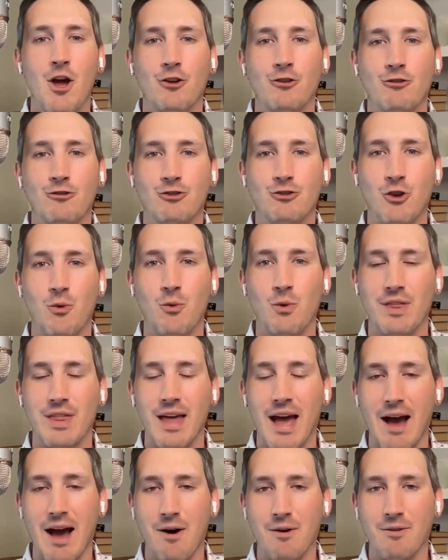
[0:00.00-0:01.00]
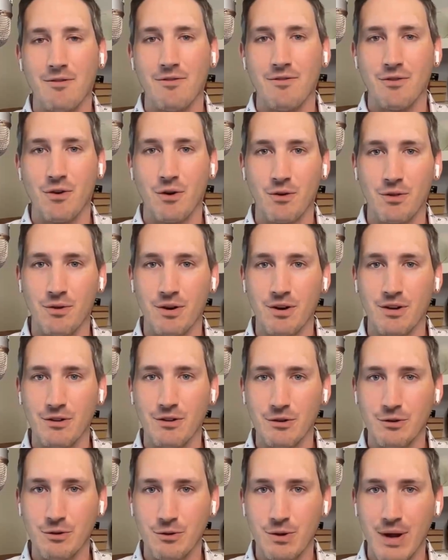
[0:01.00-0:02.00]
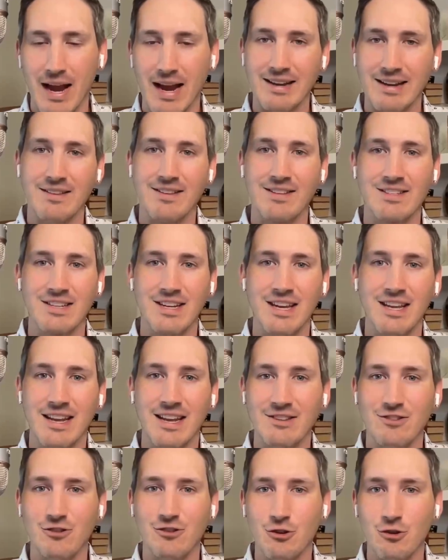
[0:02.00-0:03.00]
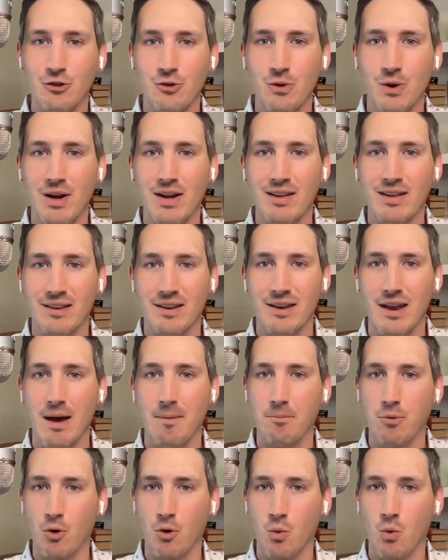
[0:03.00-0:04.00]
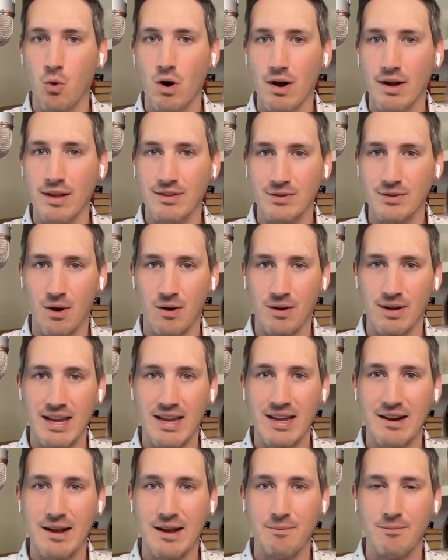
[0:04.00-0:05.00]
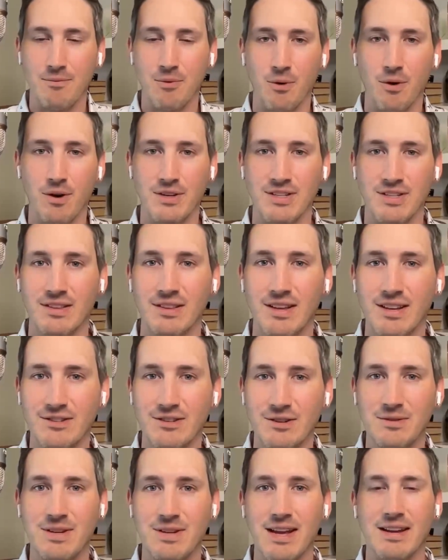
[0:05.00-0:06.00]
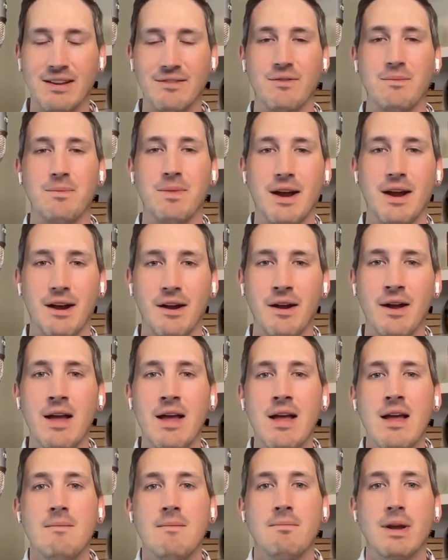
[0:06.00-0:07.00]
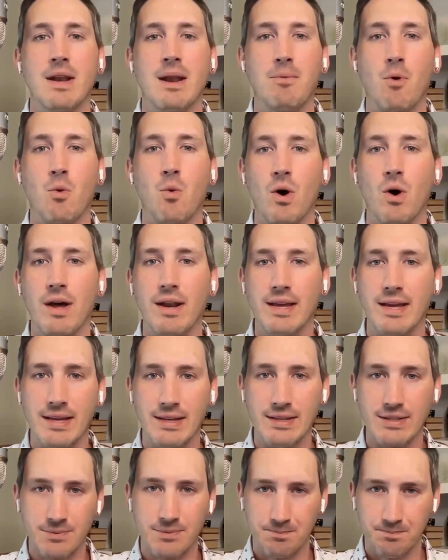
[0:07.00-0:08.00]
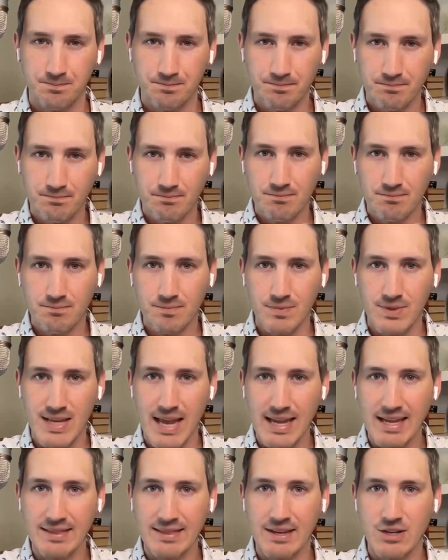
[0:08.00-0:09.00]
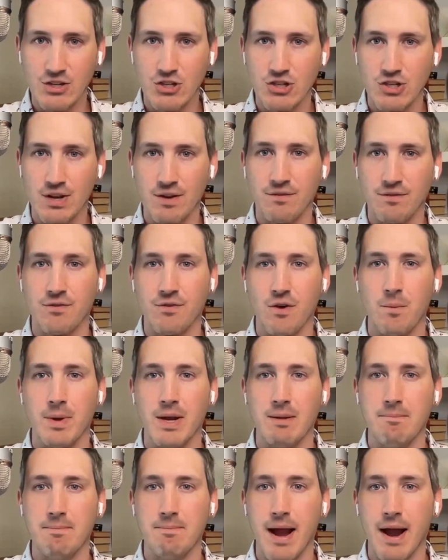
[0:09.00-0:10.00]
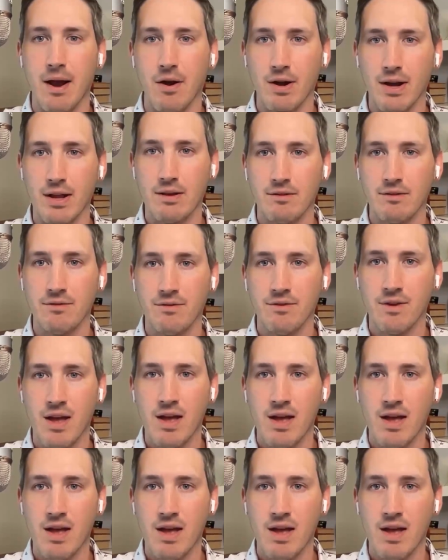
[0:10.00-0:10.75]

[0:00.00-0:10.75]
So without further ado, Andy, let's get into number 1. So I'll key it up for us and let you take it from there. But number 1 is taking this shift from an imperative